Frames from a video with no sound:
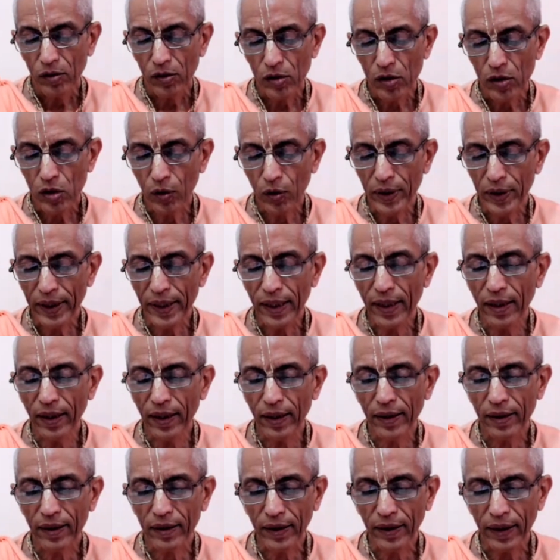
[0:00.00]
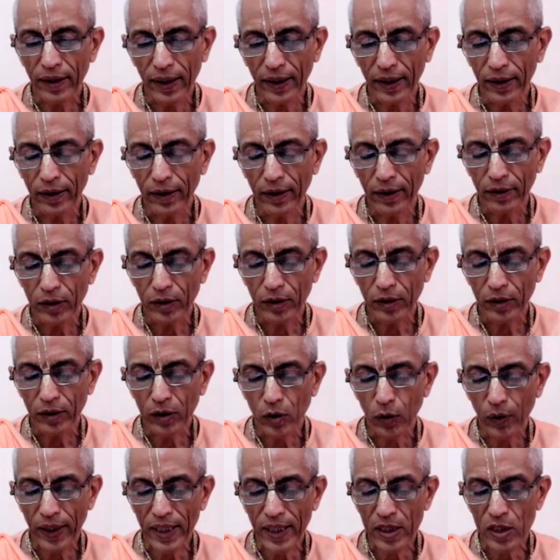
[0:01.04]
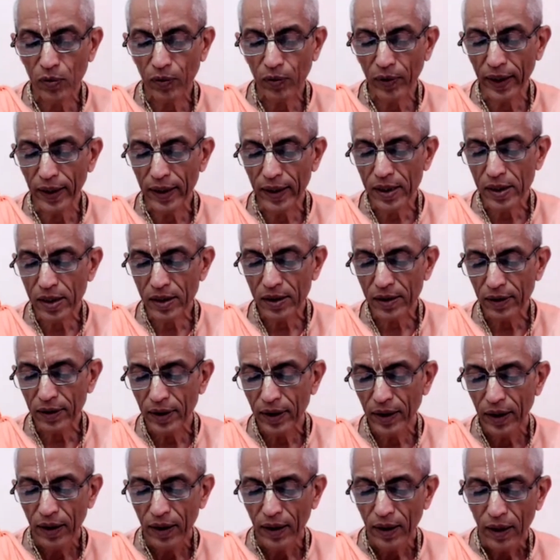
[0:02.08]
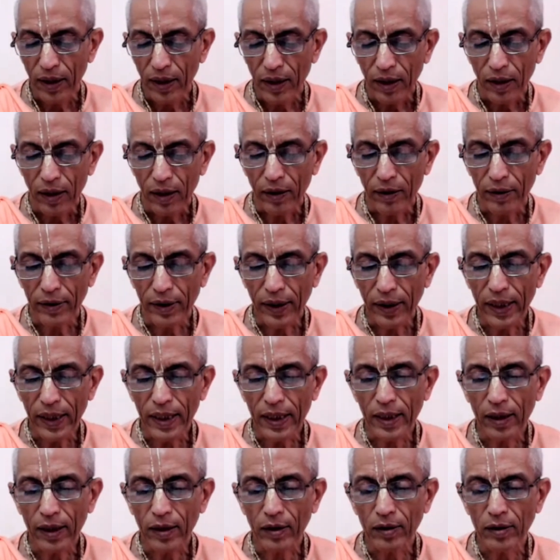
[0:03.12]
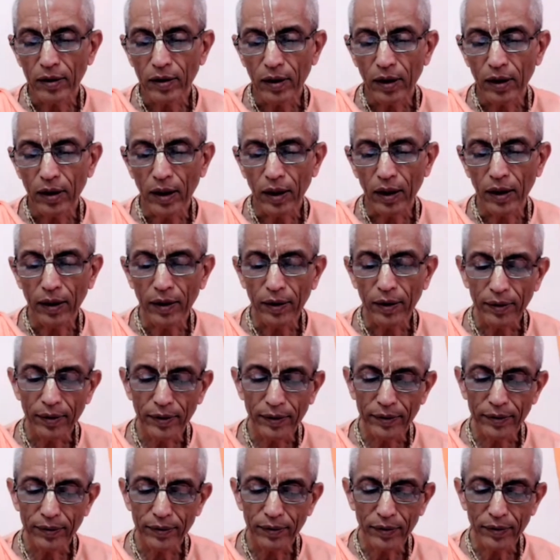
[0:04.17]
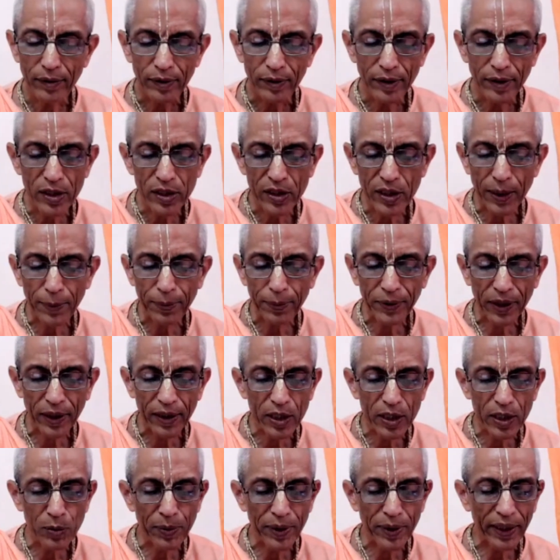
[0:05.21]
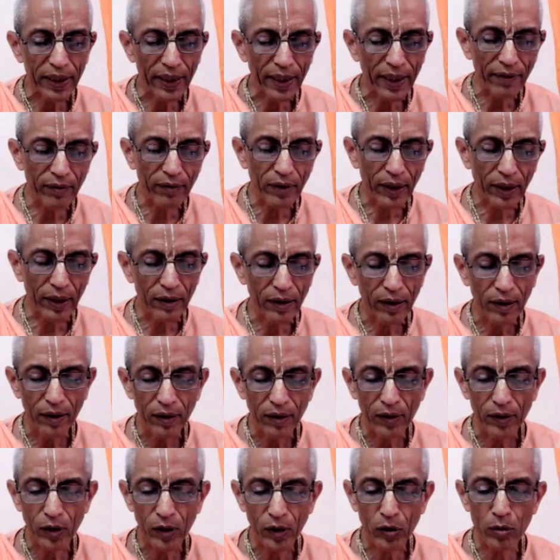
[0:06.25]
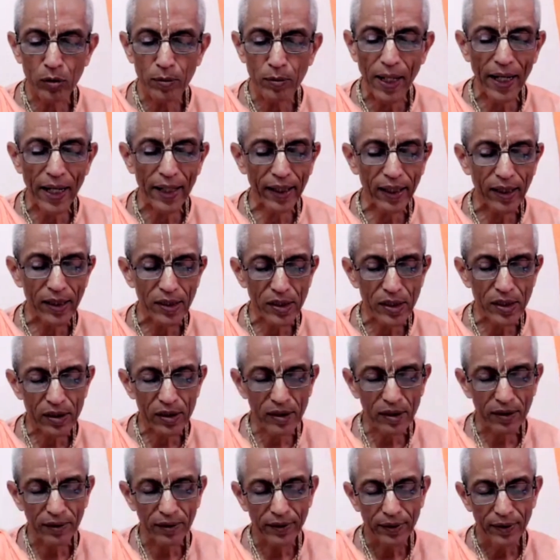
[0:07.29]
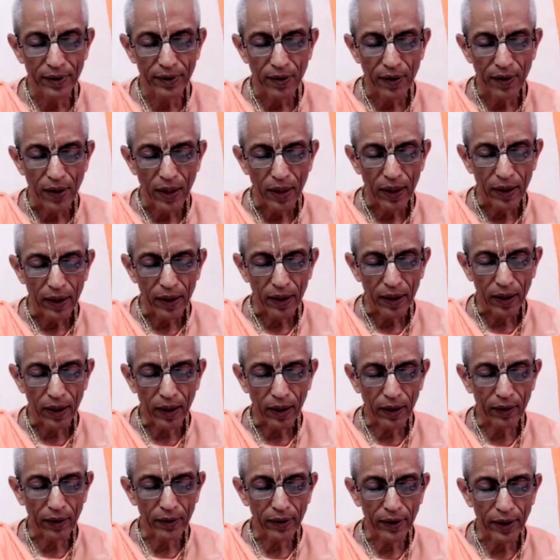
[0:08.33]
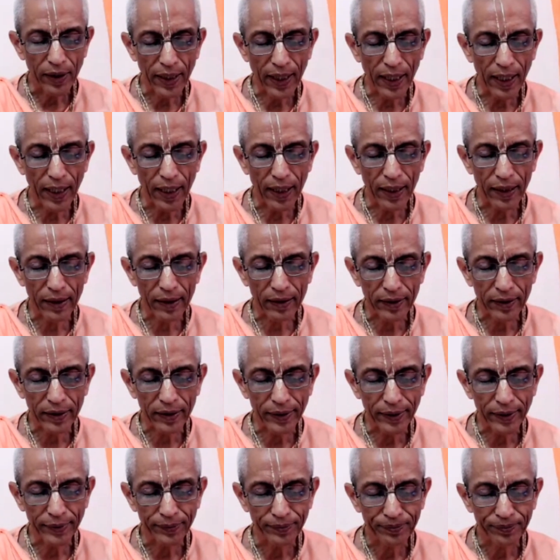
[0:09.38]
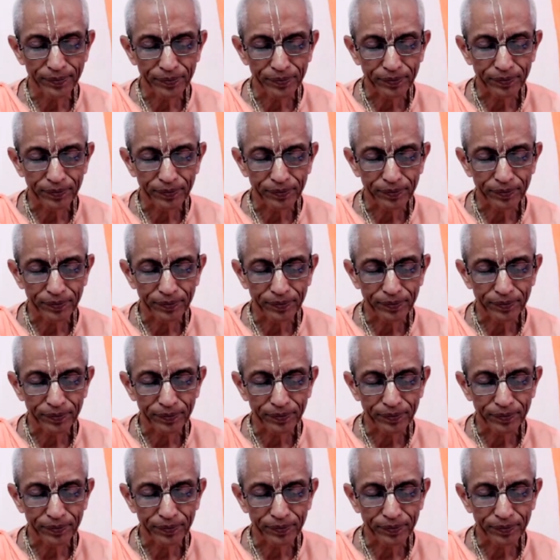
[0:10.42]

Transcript: So here in today's verse, the description is being given. The Kumaras, they are